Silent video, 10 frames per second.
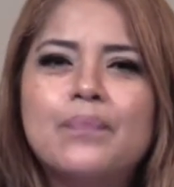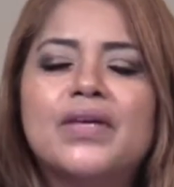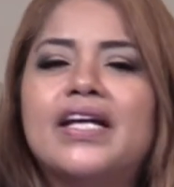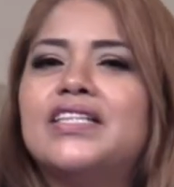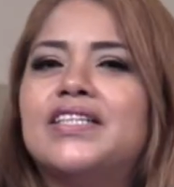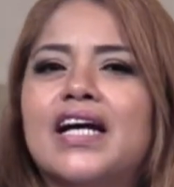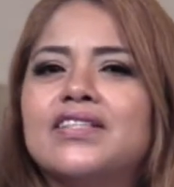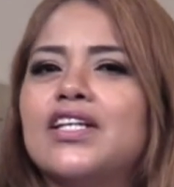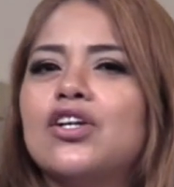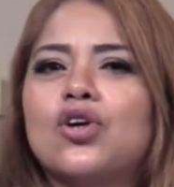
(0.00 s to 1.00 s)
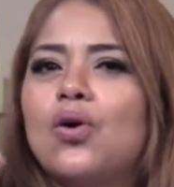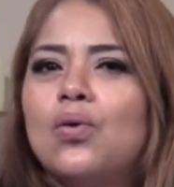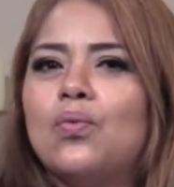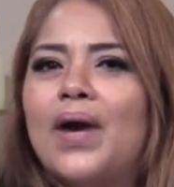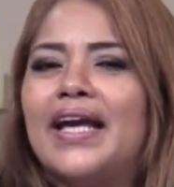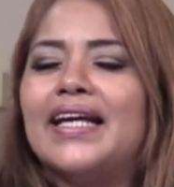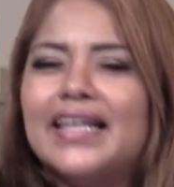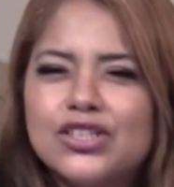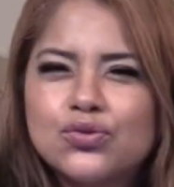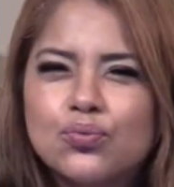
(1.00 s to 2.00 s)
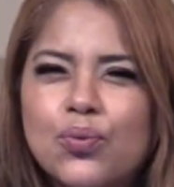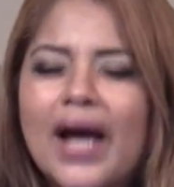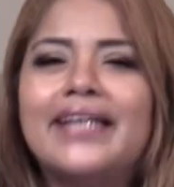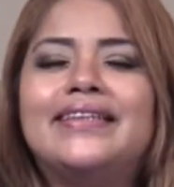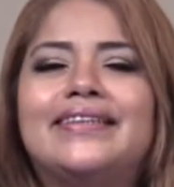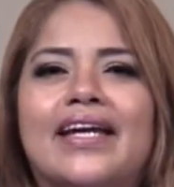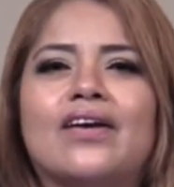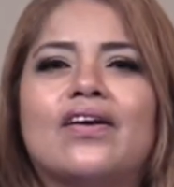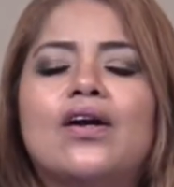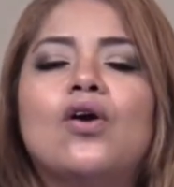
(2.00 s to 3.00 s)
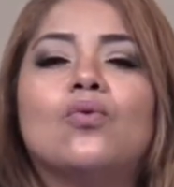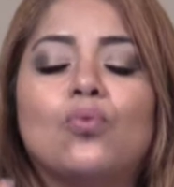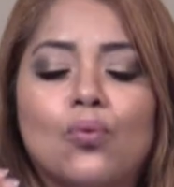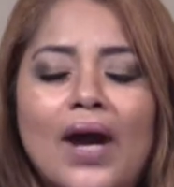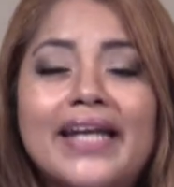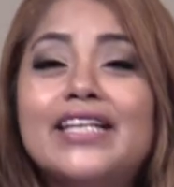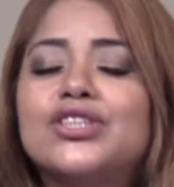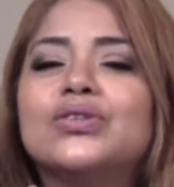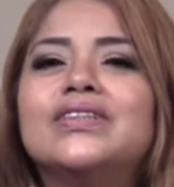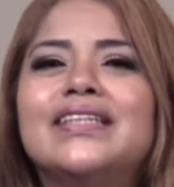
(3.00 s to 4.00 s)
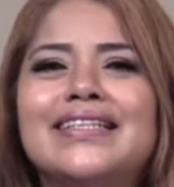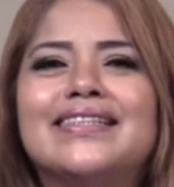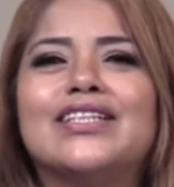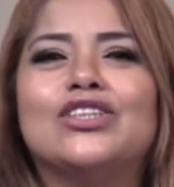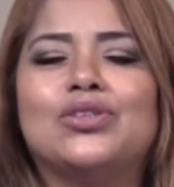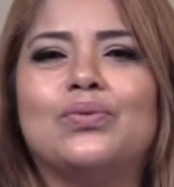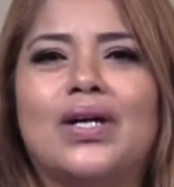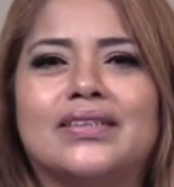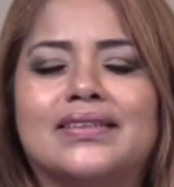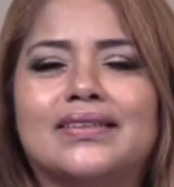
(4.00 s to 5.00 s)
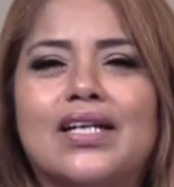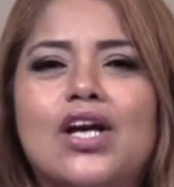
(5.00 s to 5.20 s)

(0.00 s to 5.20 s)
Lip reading: He doesn't go away. He's right there, ready to listen to us,